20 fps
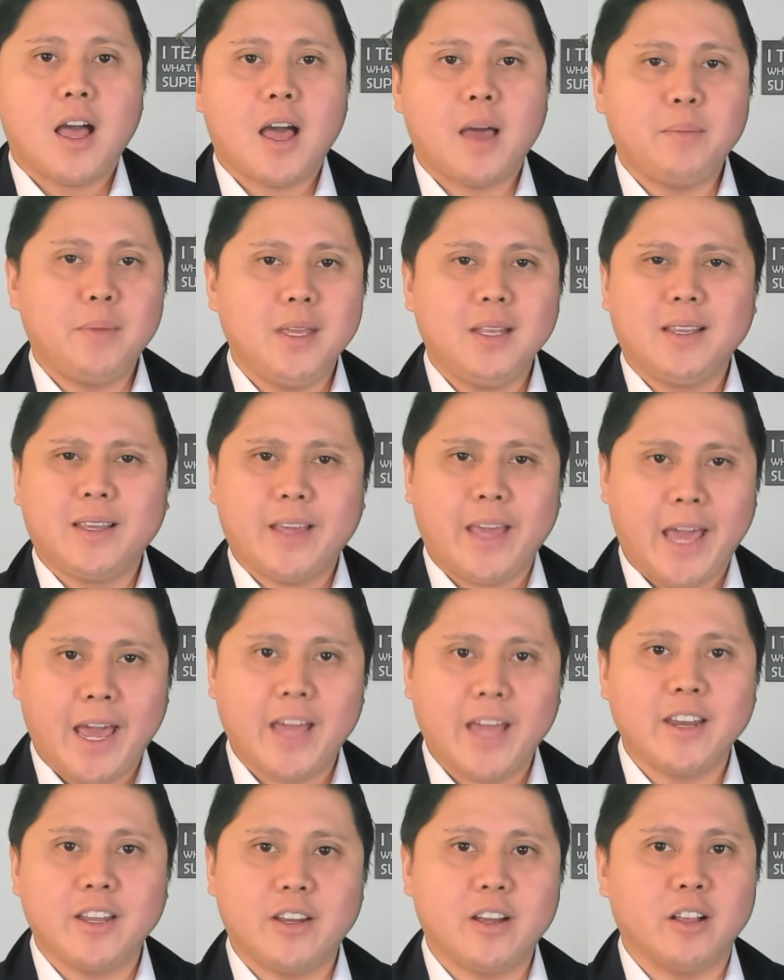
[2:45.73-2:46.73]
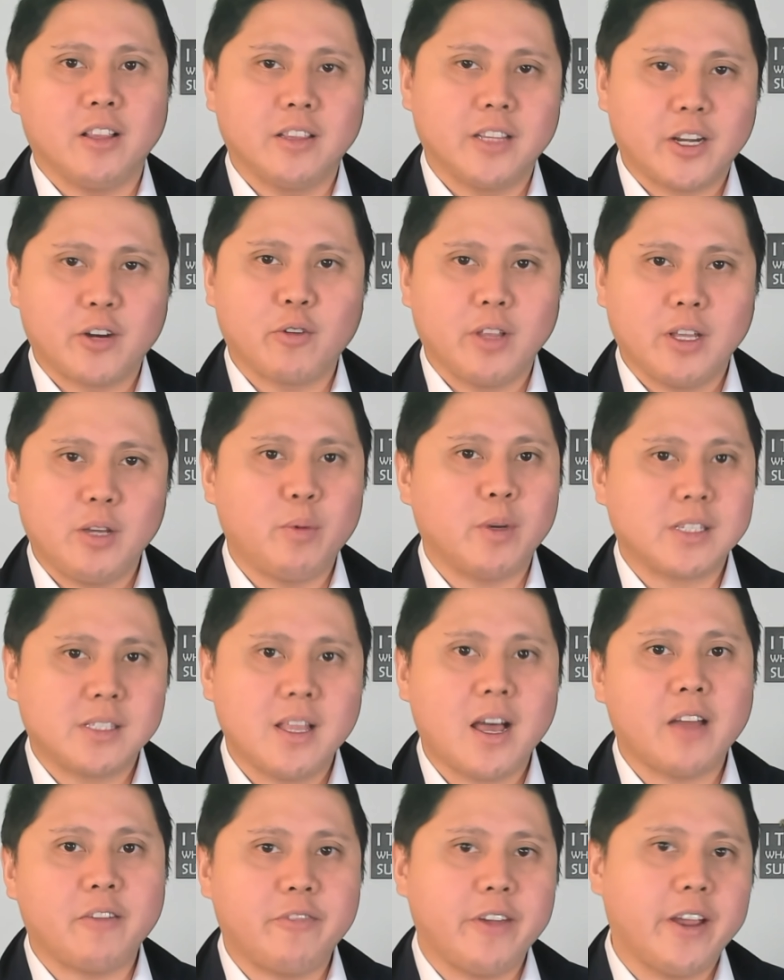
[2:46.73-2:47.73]
I mean, Canada literally was
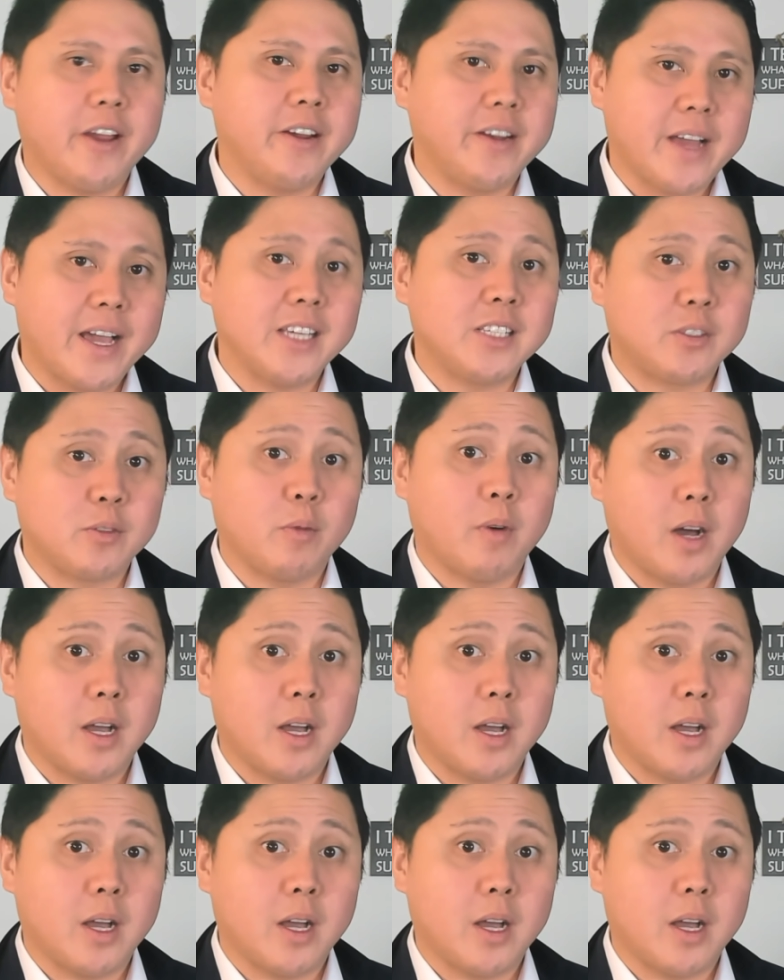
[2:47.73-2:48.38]
not very nice to